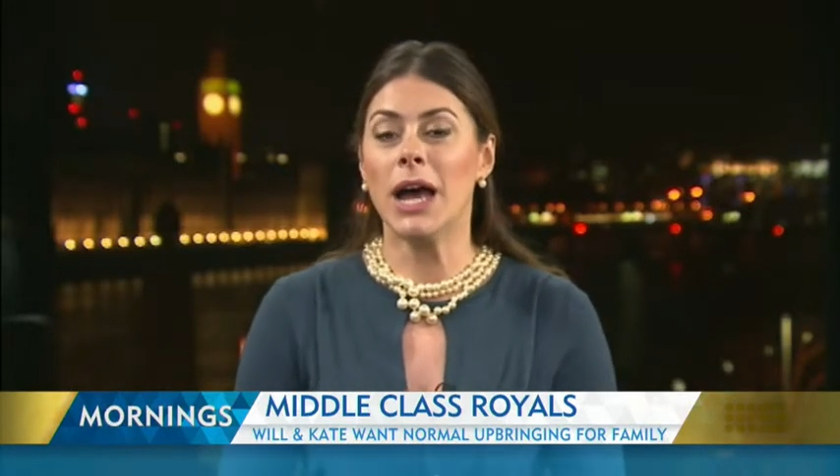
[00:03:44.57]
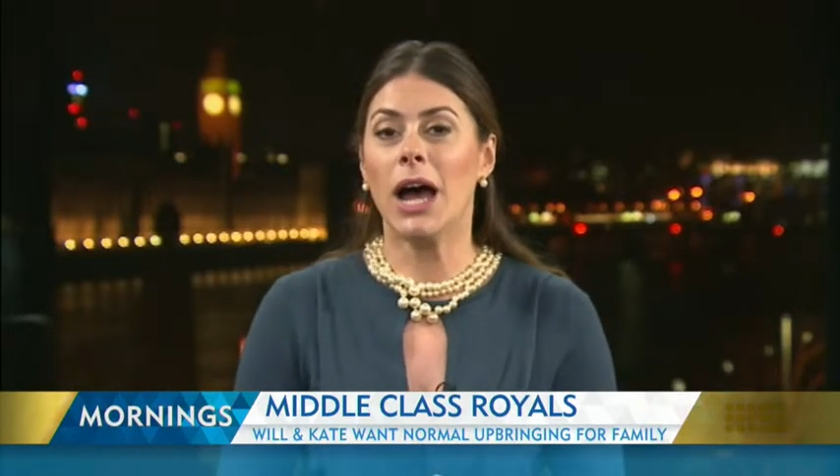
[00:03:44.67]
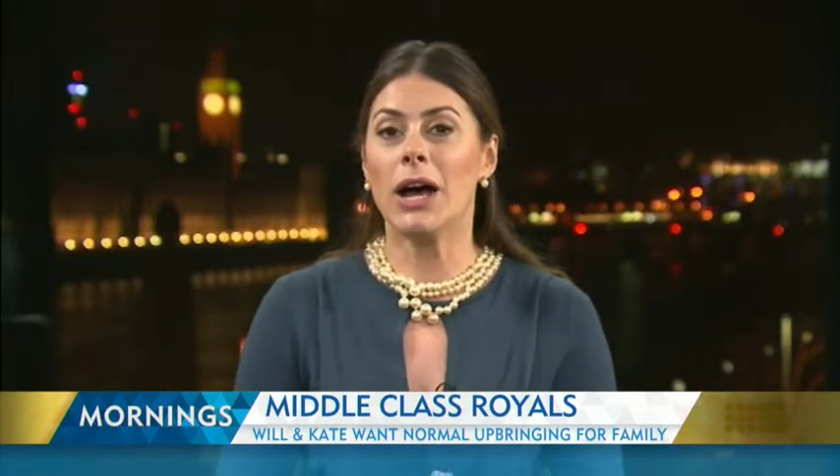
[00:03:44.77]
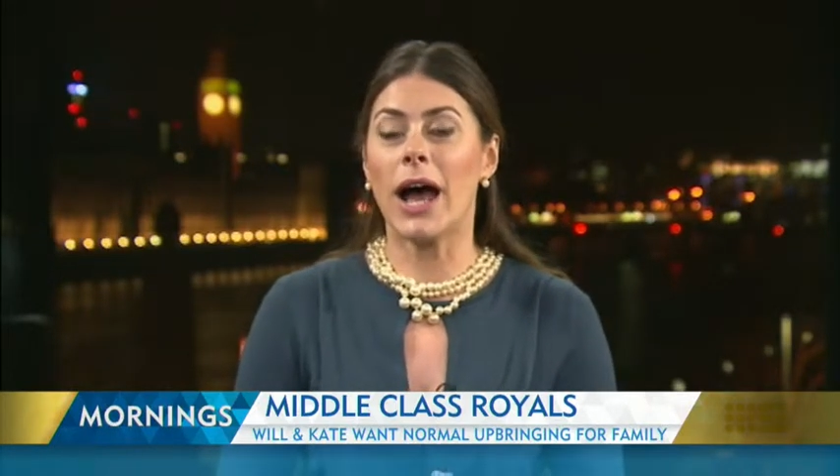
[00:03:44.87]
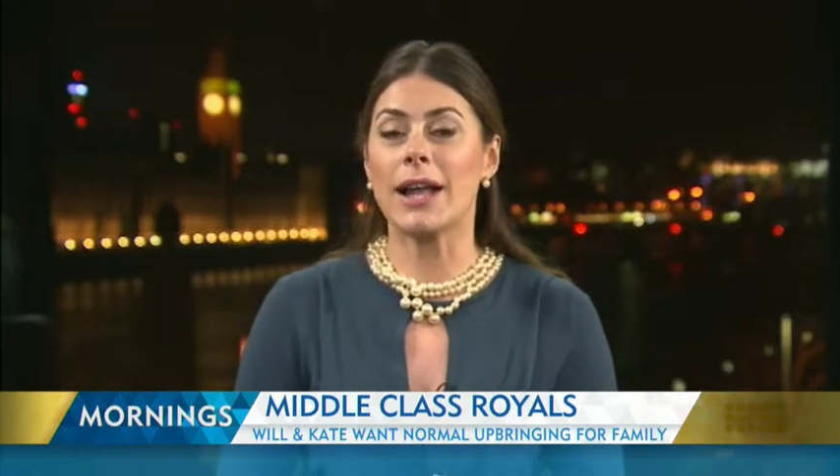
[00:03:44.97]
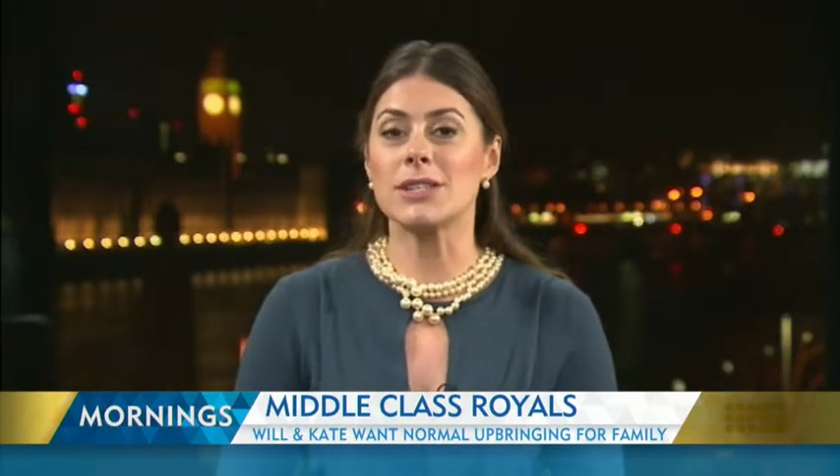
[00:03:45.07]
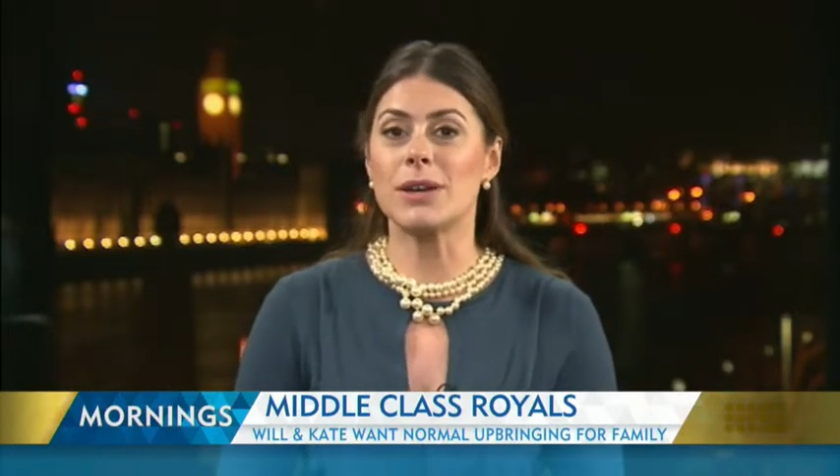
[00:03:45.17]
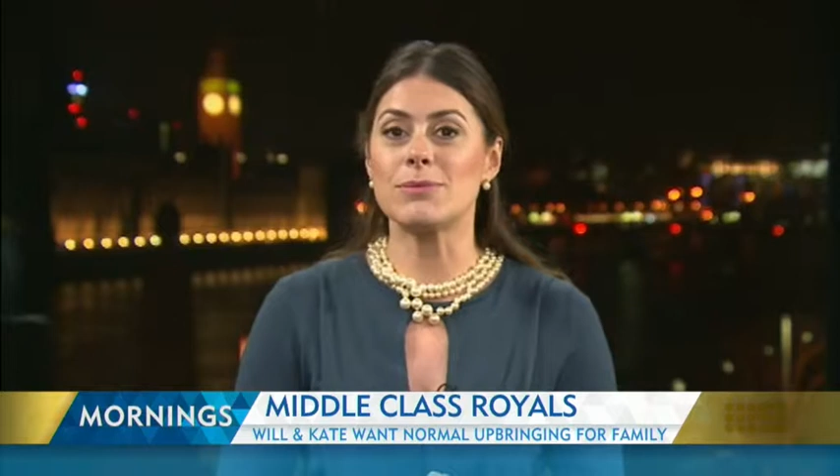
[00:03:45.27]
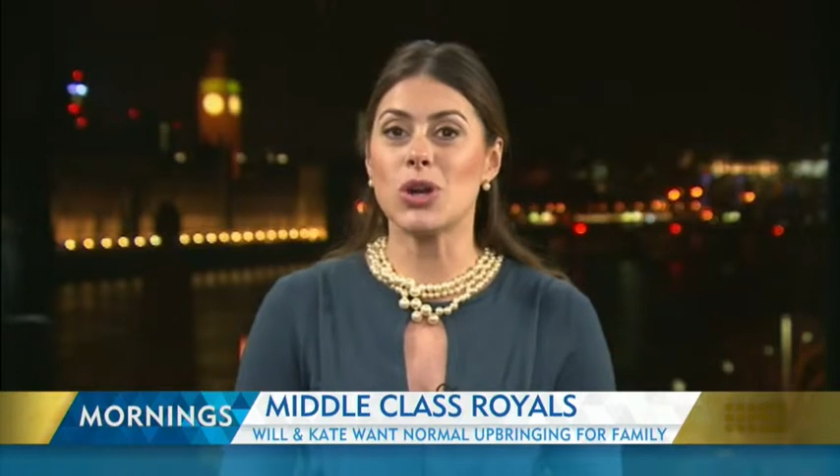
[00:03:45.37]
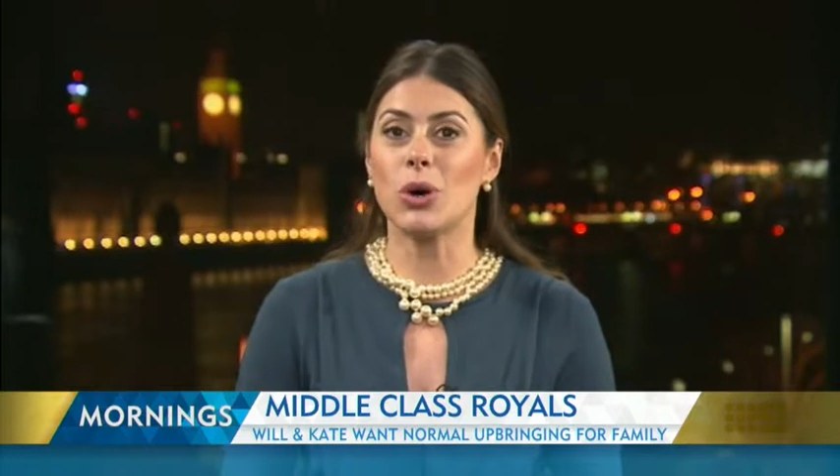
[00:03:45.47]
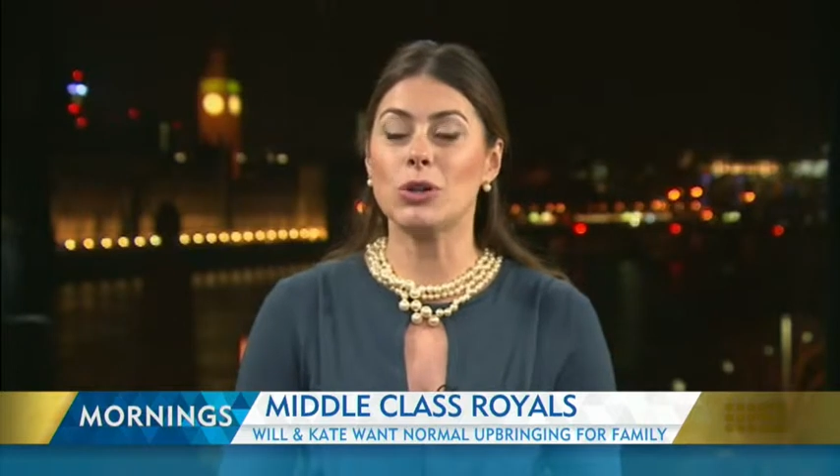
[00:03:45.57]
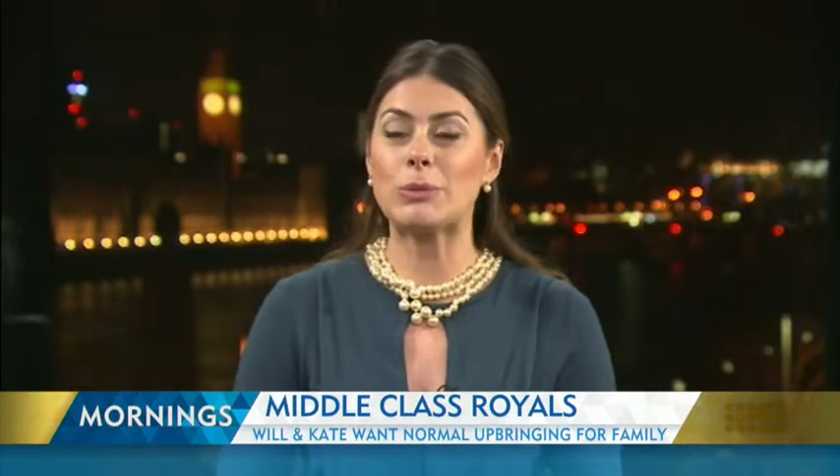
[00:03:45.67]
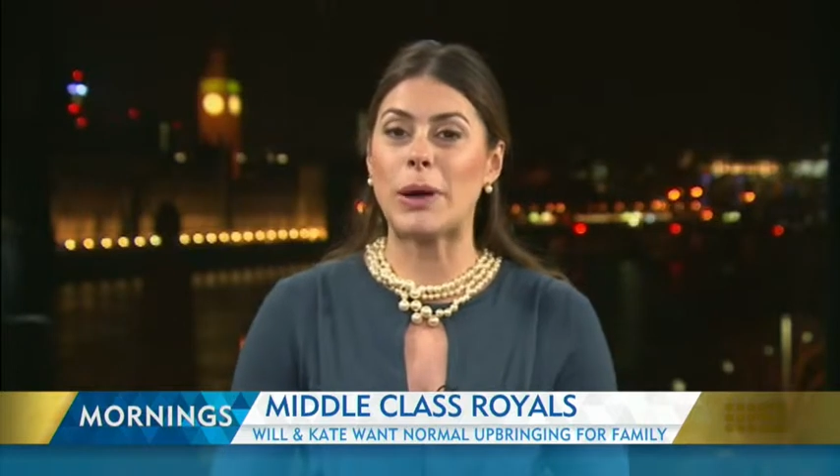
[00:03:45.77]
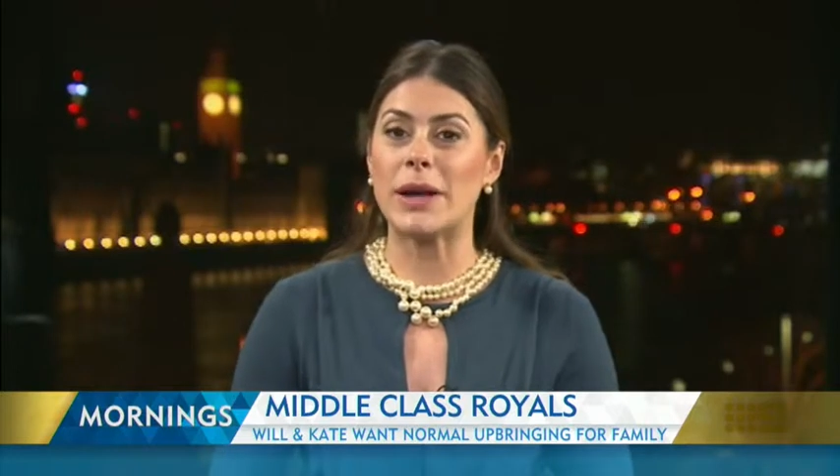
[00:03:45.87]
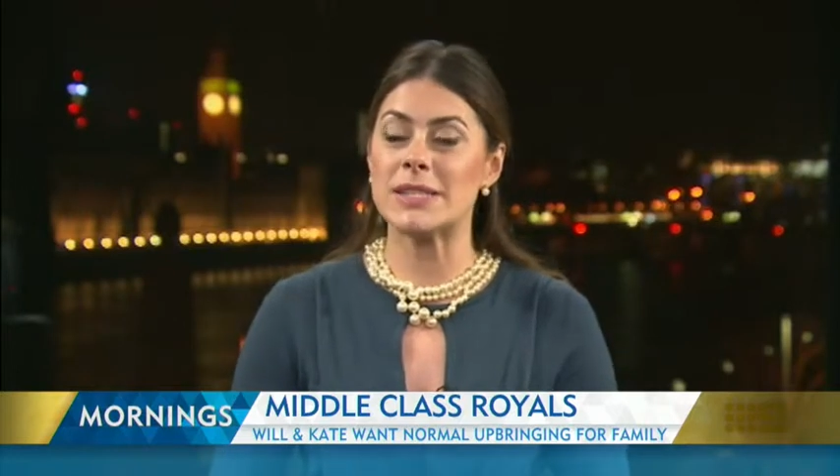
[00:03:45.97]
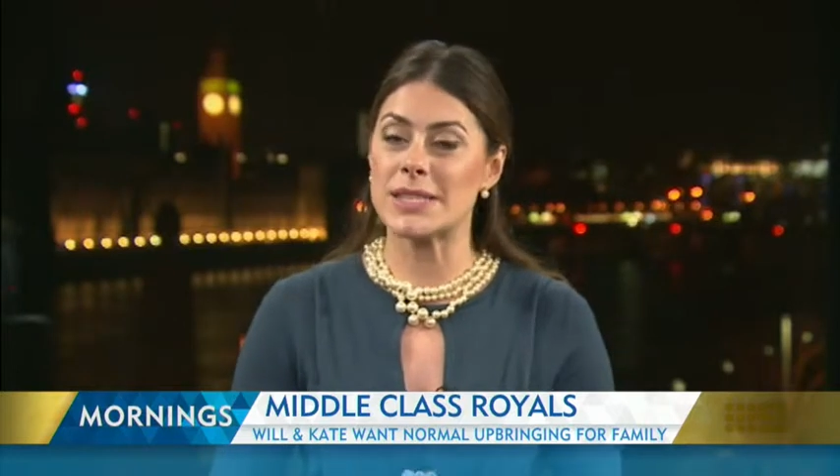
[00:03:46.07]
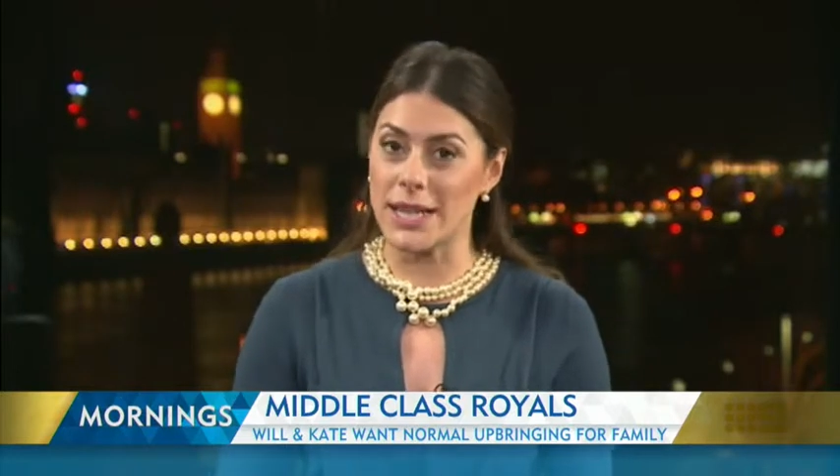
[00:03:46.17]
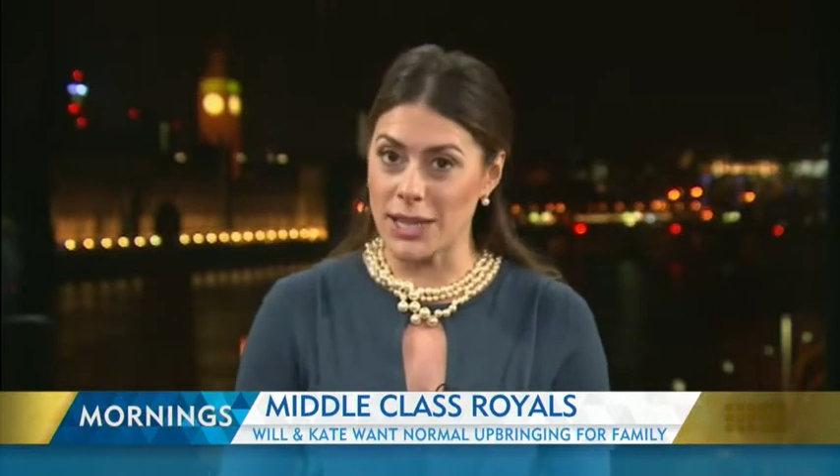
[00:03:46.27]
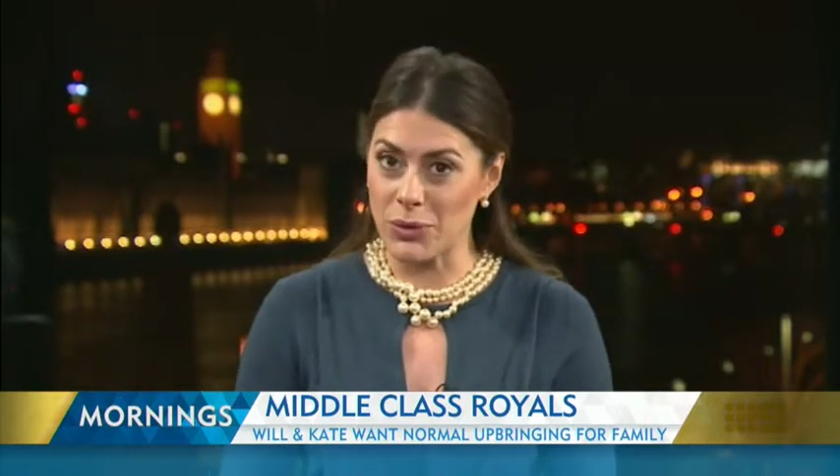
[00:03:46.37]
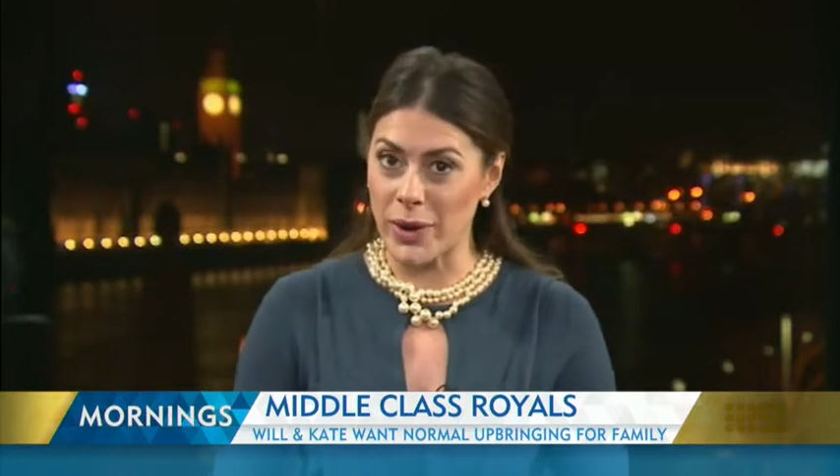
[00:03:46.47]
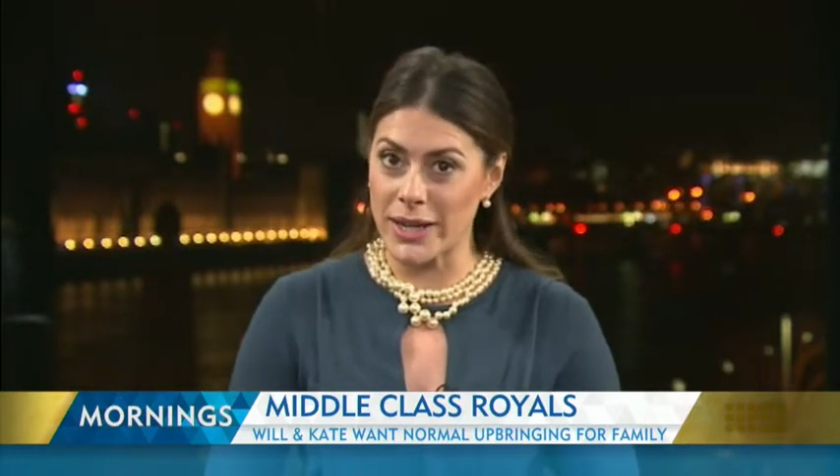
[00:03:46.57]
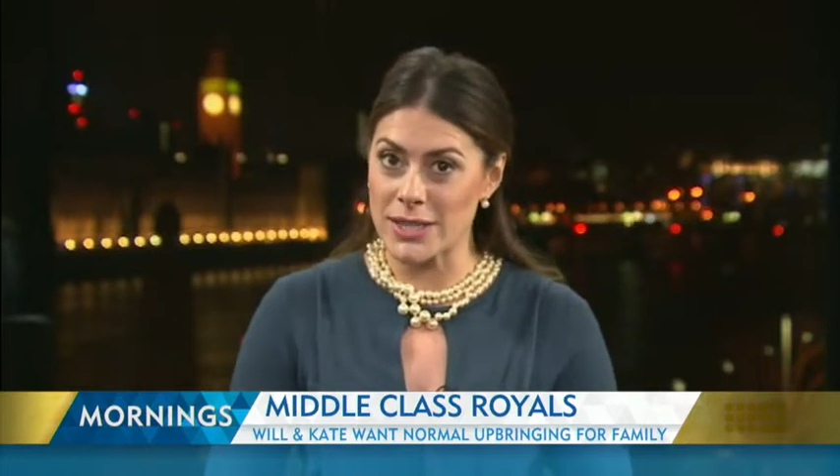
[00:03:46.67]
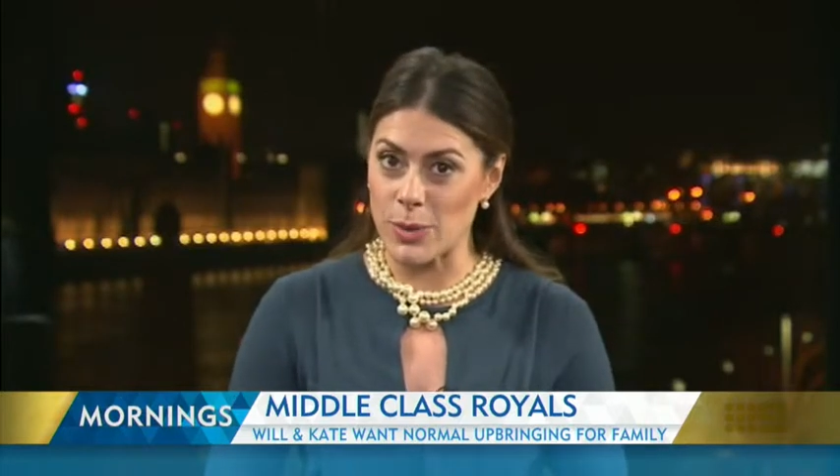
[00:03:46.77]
And I'm told by senior aides